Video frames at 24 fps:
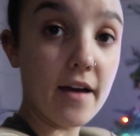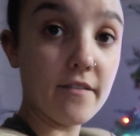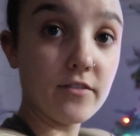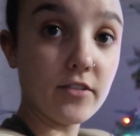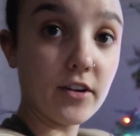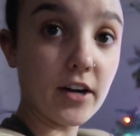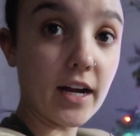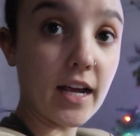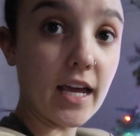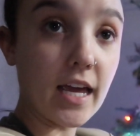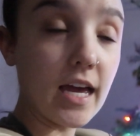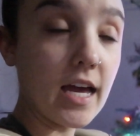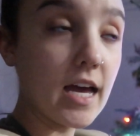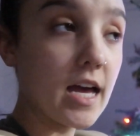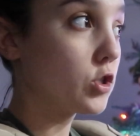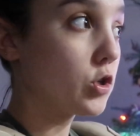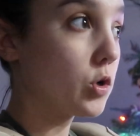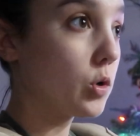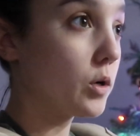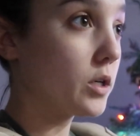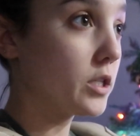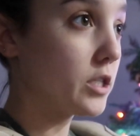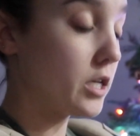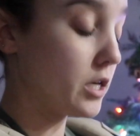every
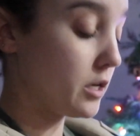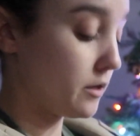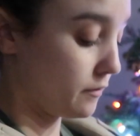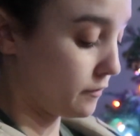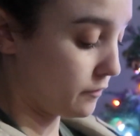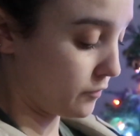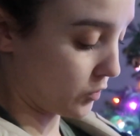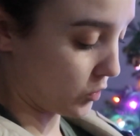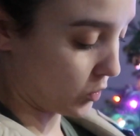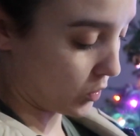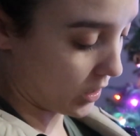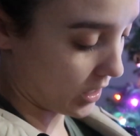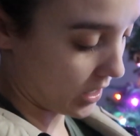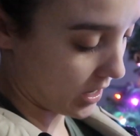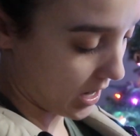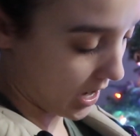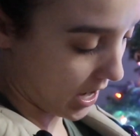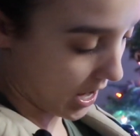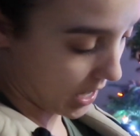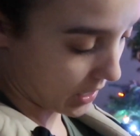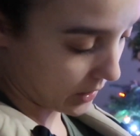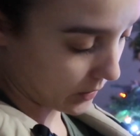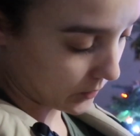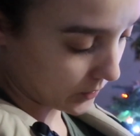24
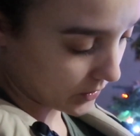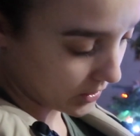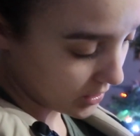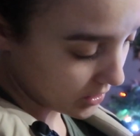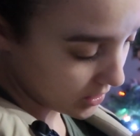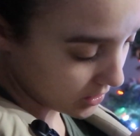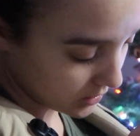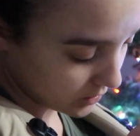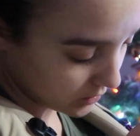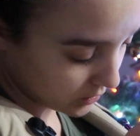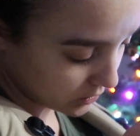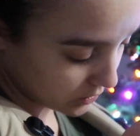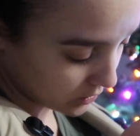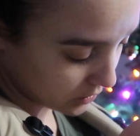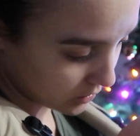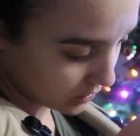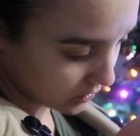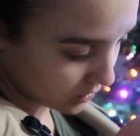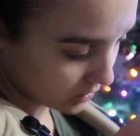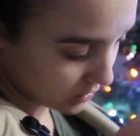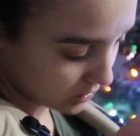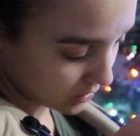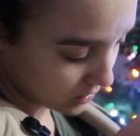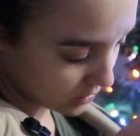
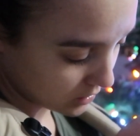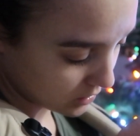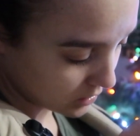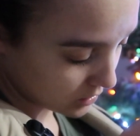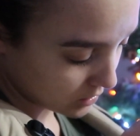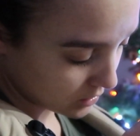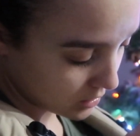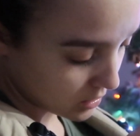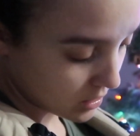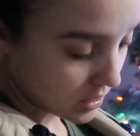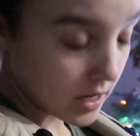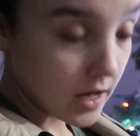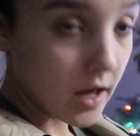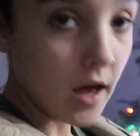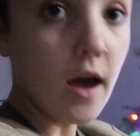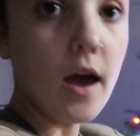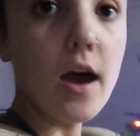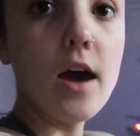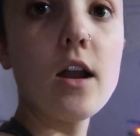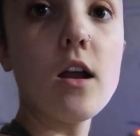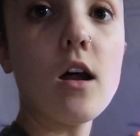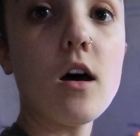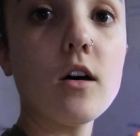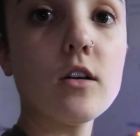hours.
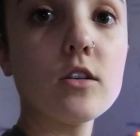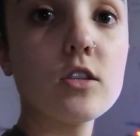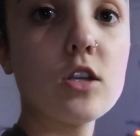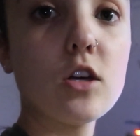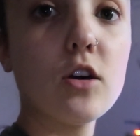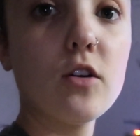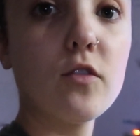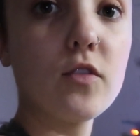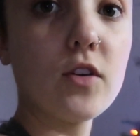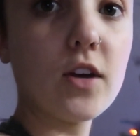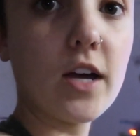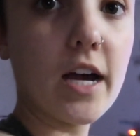And also, if